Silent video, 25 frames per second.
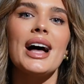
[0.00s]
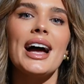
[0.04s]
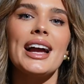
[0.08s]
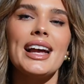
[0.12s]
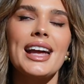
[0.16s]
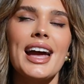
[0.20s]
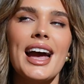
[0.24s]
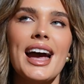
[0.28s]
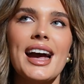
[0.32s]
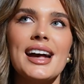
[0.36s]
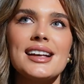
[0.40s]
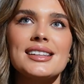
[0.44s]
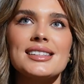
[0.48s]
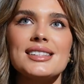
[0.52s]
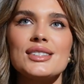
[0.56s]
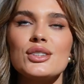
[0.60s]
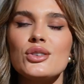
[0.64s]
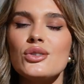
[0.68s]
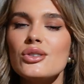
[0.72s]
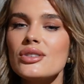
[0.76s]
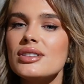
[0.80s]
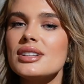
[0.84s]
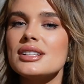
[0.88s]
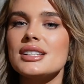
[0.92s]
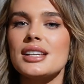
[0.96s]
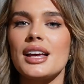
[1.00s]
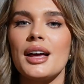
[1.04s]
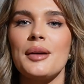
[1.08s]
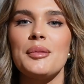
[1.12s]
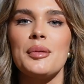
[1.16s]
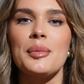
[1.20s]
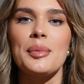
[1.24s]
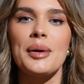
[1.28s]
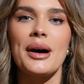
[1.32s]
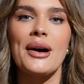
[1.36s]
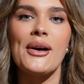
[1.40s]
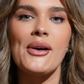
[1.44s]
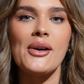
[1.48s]
I get asked all the time
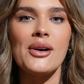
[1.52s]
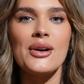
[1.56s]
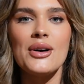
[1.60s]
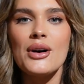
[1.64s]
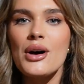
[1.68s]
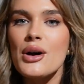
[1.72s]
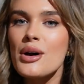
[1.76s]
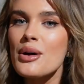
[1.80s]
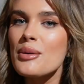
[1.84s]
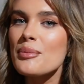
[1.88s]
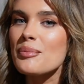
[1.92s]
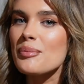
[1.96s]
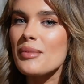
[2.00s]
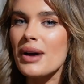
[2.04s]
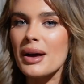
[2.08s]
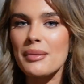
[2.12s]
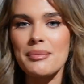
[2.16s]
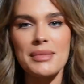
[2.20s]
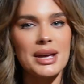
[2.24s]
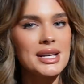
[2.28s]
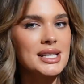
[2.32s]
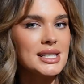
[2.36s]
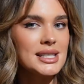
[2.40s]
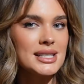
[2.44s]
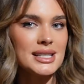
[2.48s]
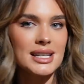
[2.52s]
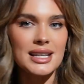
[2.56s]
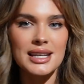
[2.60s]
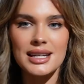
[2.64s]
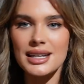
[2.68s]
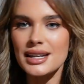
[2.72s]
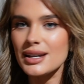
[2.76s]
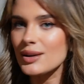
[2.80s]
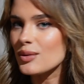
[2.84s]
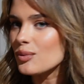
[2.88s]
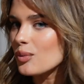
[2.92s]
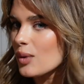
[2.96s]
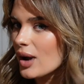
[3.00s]
about my
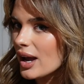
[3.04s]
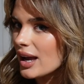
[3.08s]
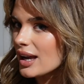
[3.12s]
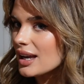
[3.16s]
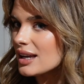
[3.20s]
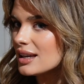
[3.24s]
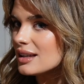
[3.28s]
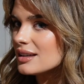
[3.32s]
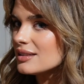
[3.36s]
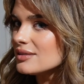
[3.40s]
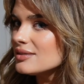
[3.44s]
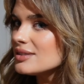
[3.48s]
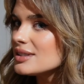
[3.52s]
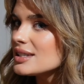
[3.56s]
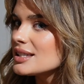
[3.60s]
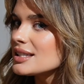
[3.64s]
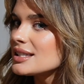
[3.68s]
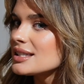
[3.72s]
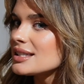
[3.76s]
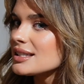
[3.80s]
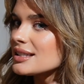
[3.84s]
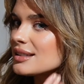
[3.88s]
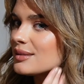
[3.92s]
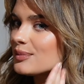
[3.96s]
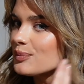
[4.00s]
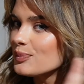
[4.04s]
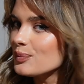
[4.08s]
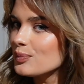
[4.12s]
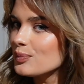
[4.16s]
messy waves,